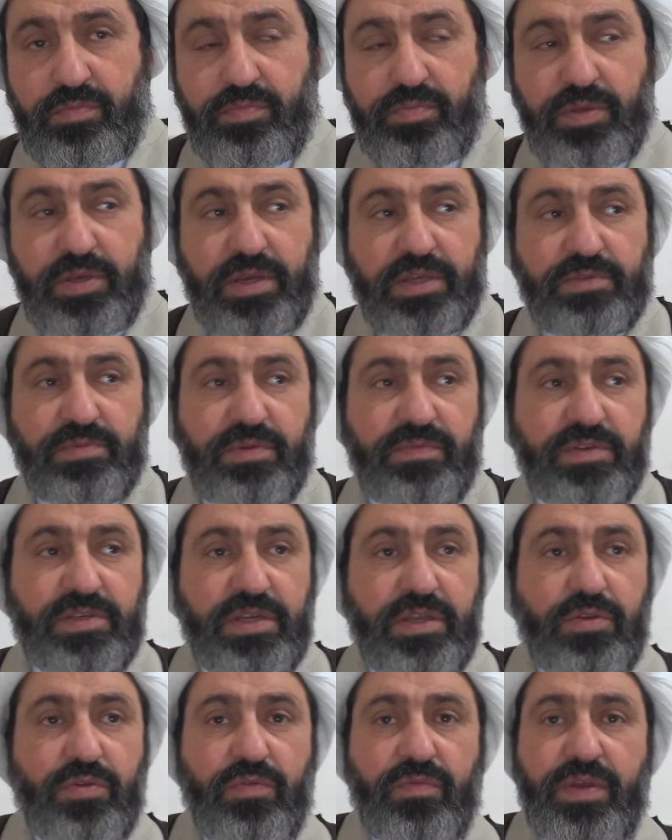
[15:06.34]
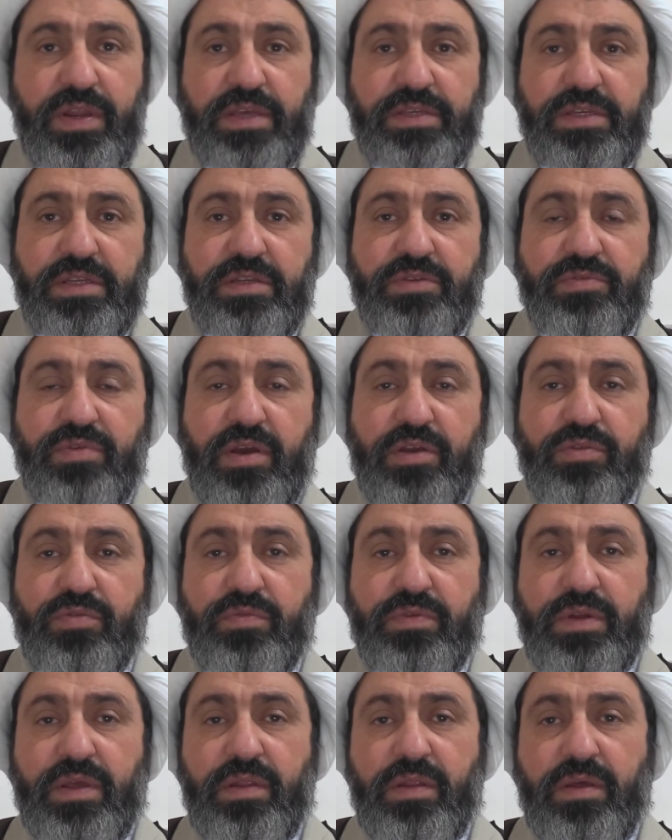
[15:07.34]
Because when we say no one has any right
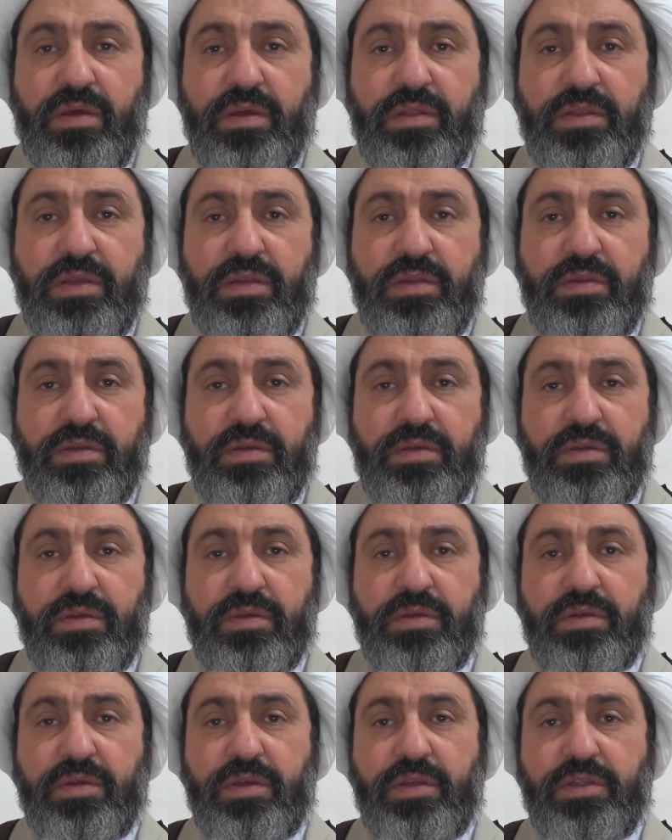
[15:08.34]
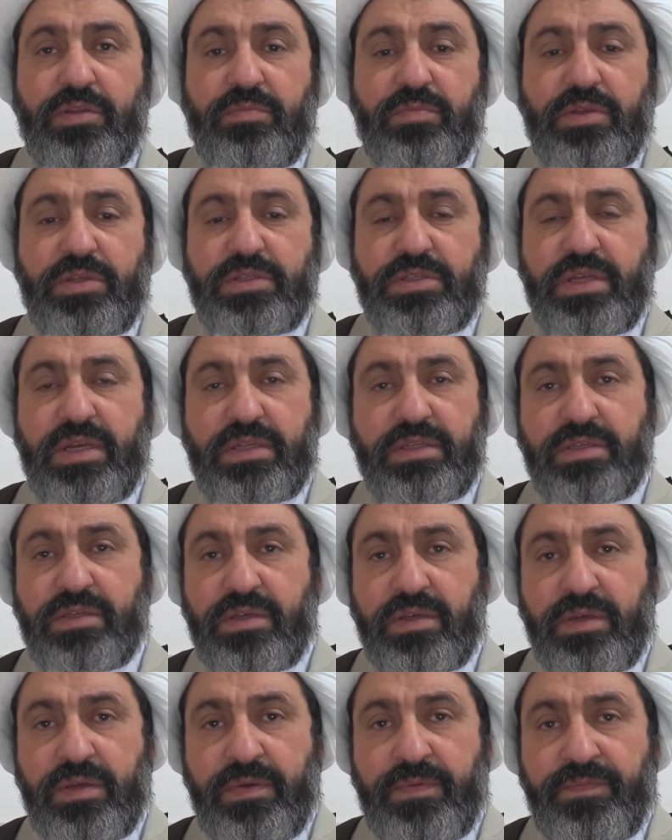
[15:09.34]
over Allah, then it means that
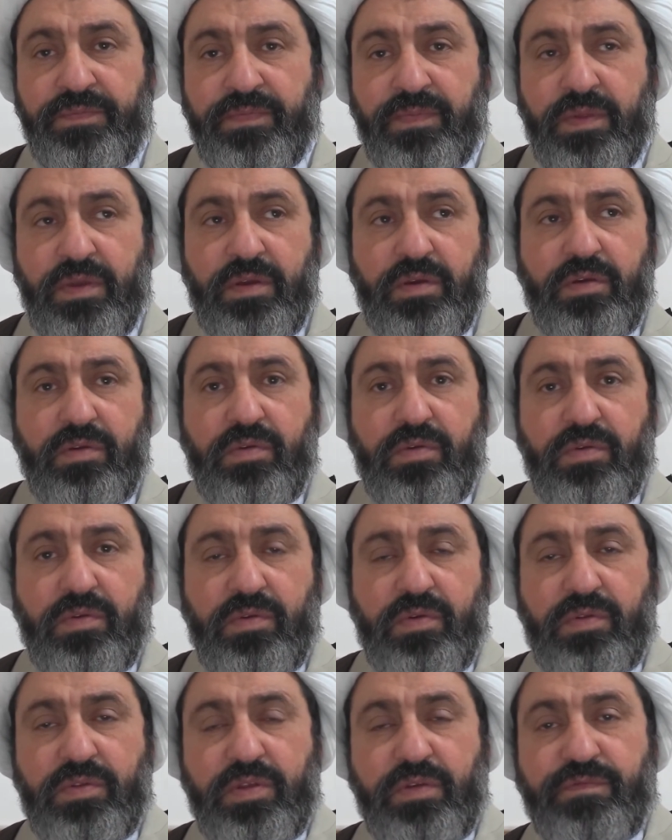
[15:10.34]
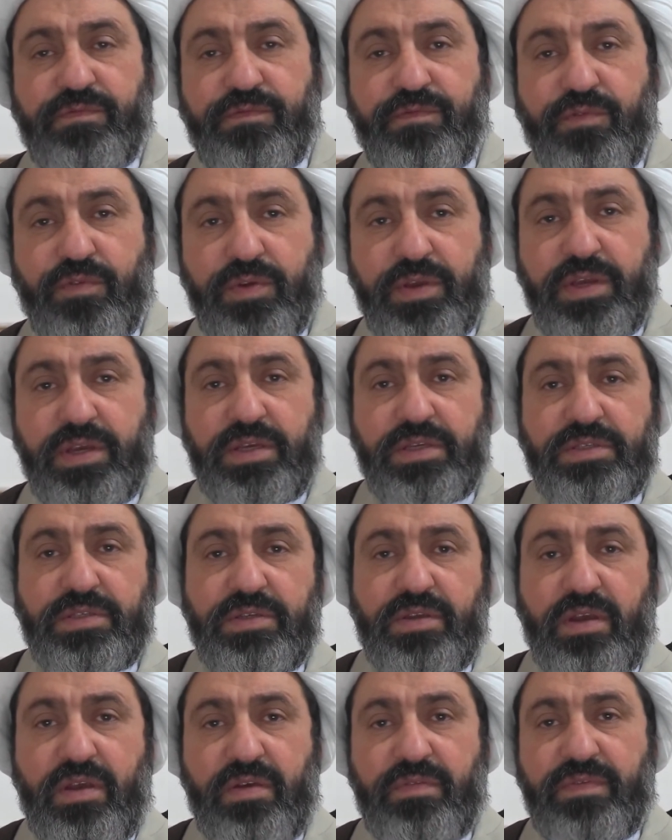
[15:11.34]
the
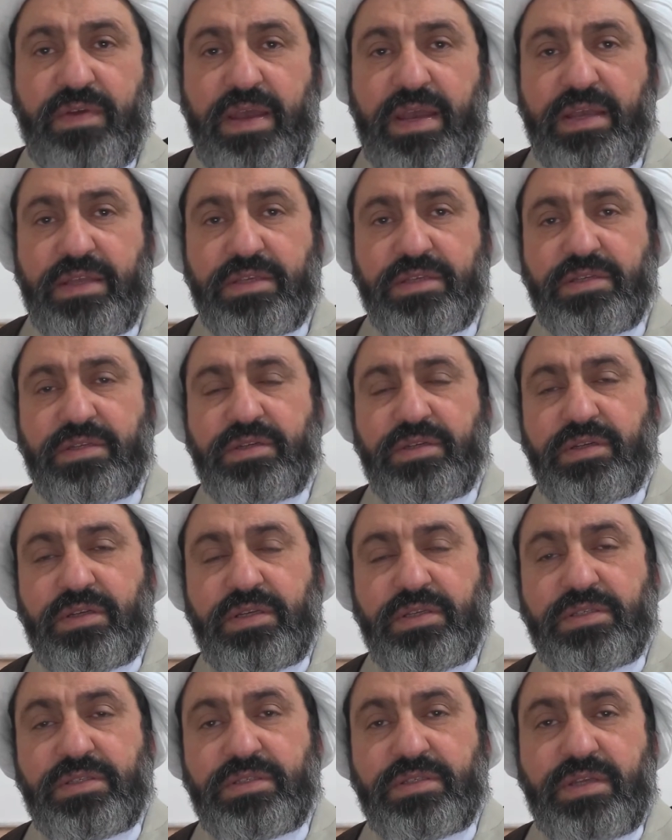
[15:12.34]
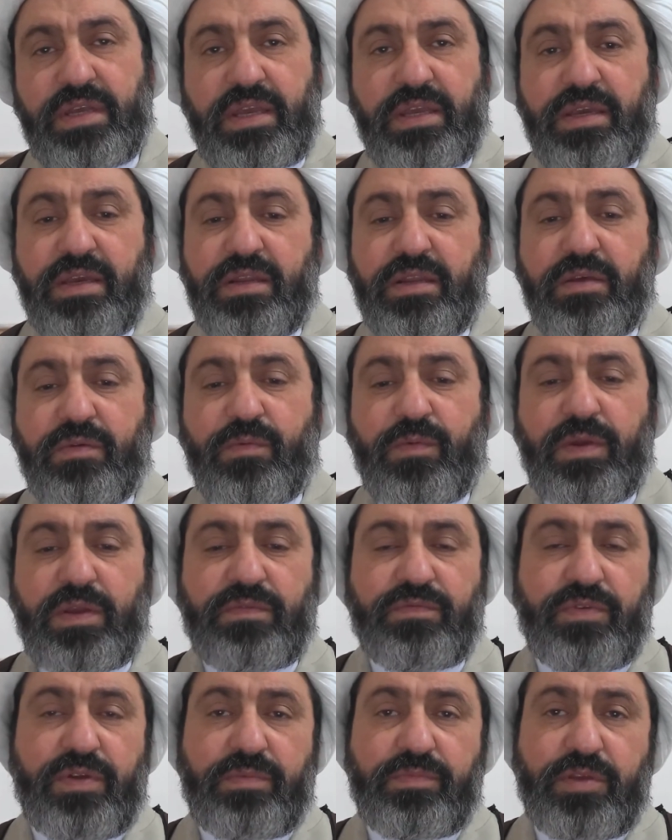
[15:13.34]
focus of answer is taken away
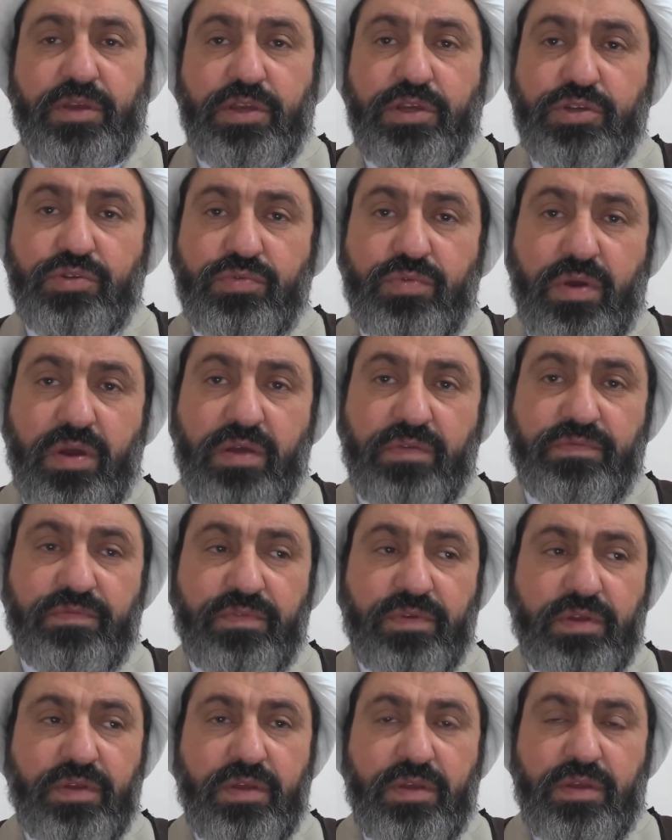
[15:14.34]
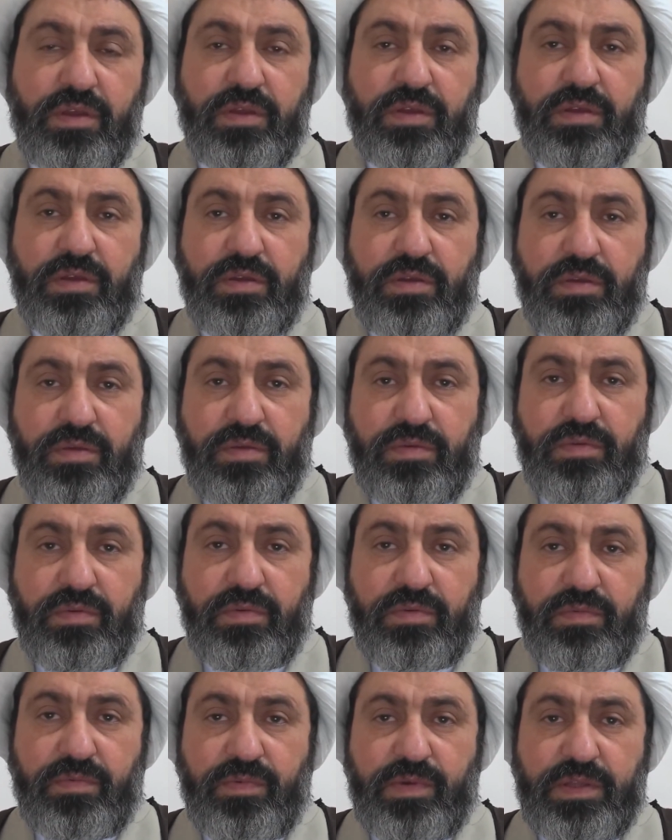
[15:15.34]
from the issue of
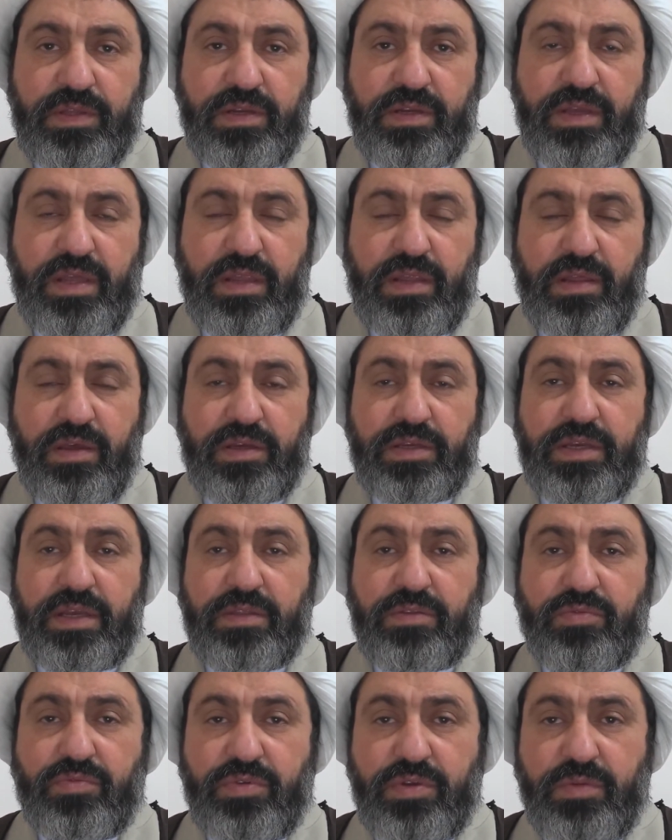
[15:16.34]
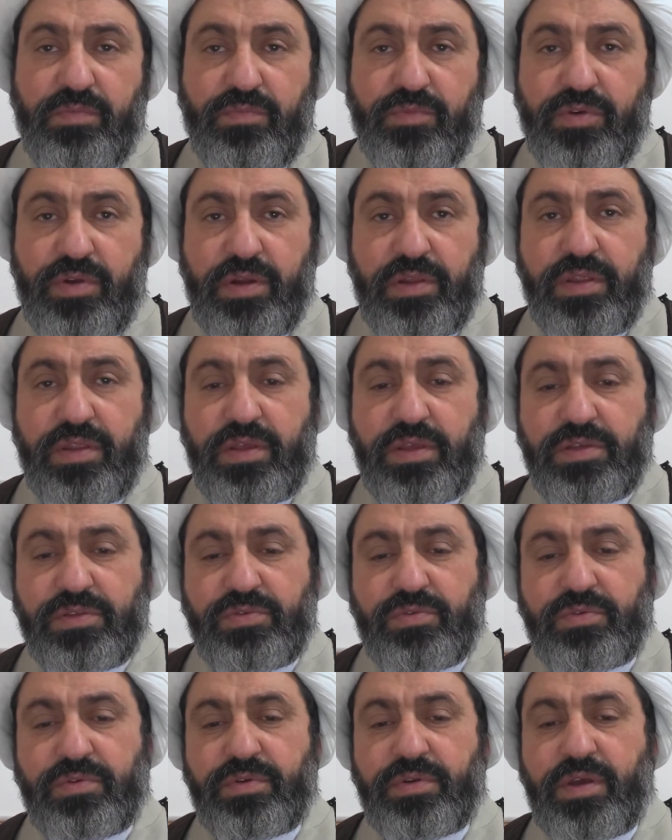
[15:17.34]
whether Allah can do immoral things
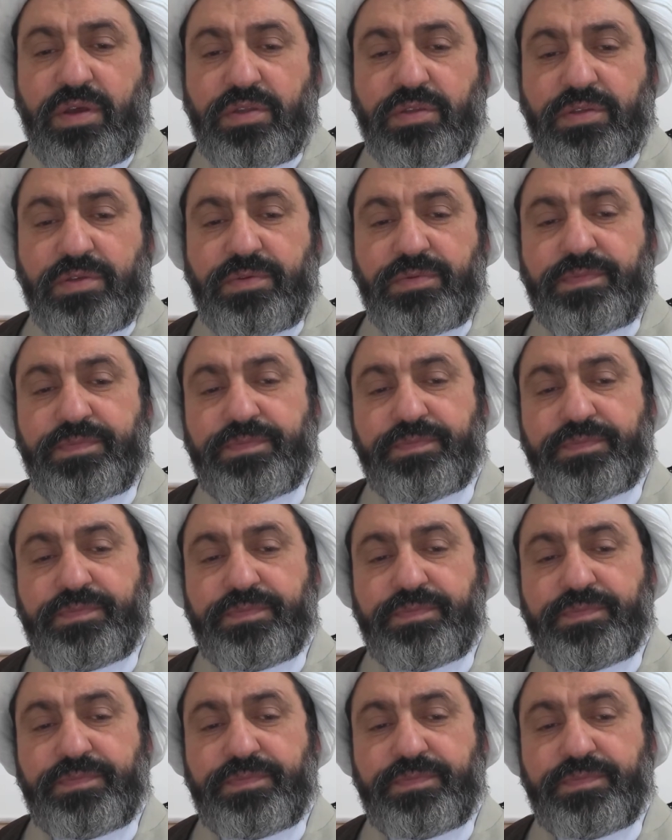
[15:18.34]
or not.